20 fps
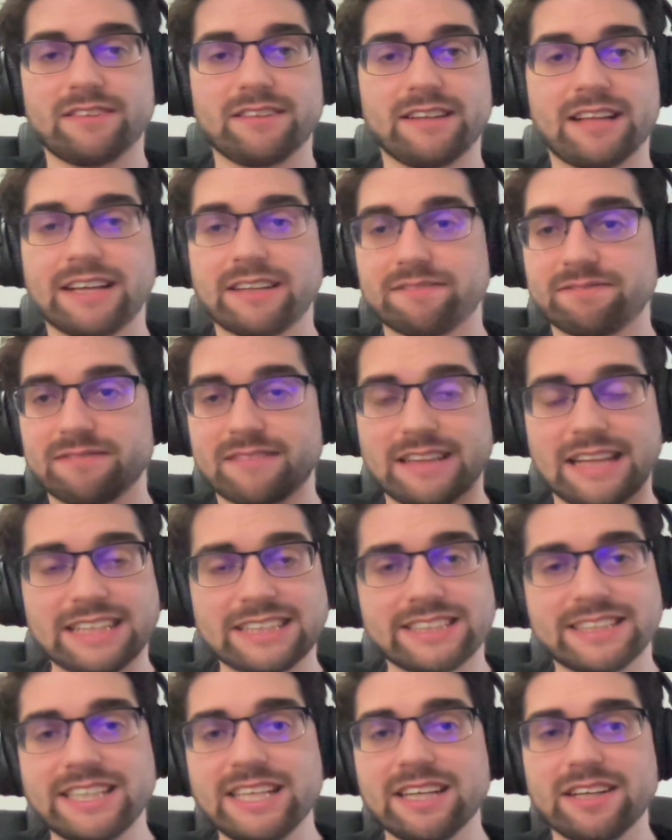like
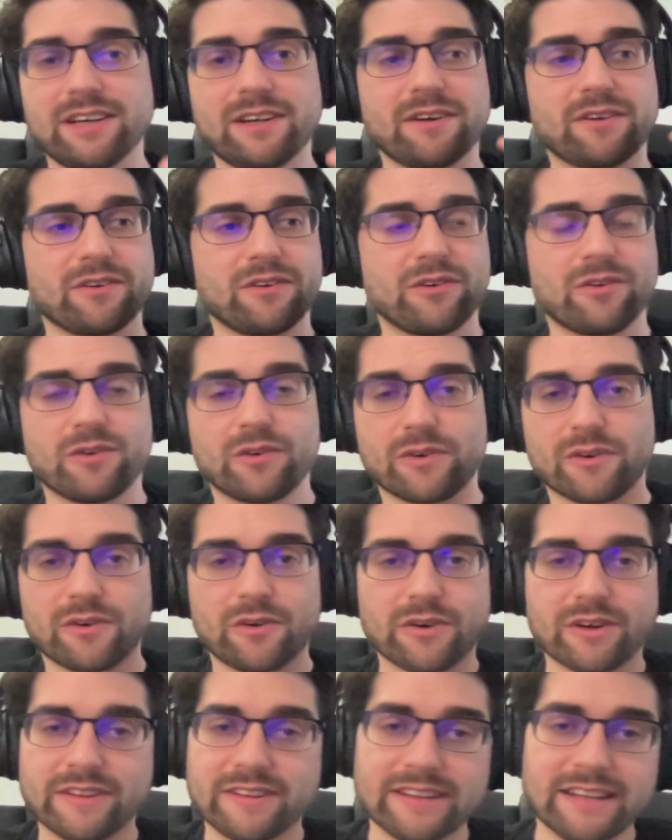last year
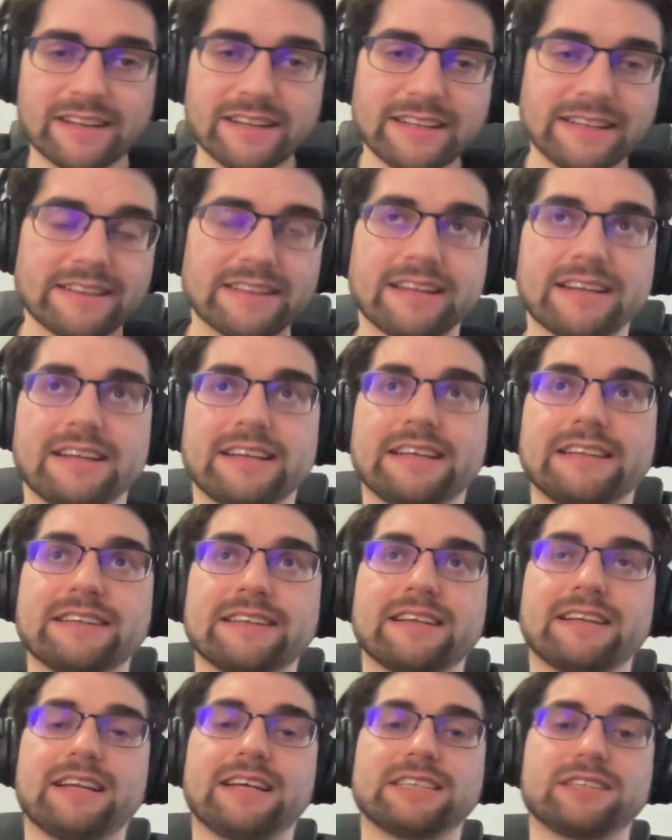or in
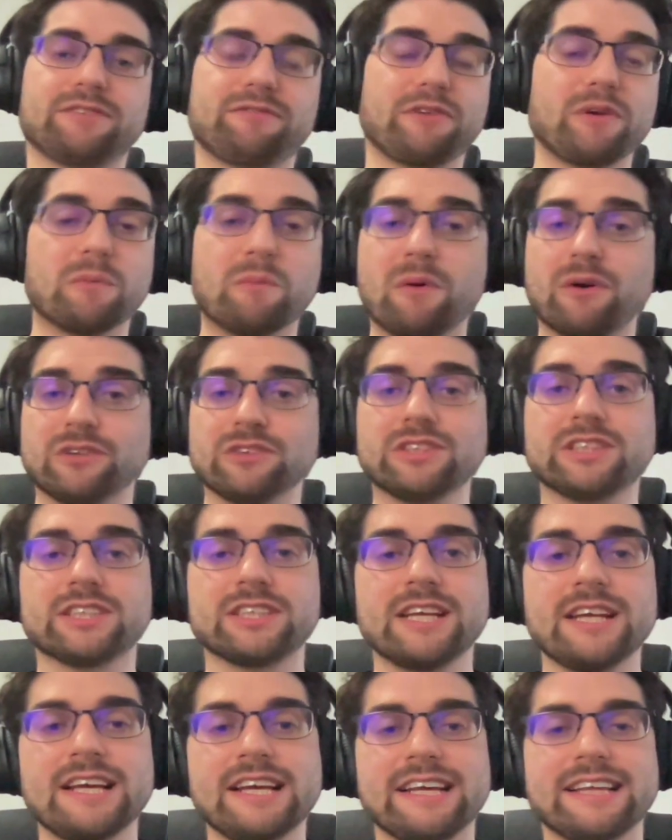the last few months,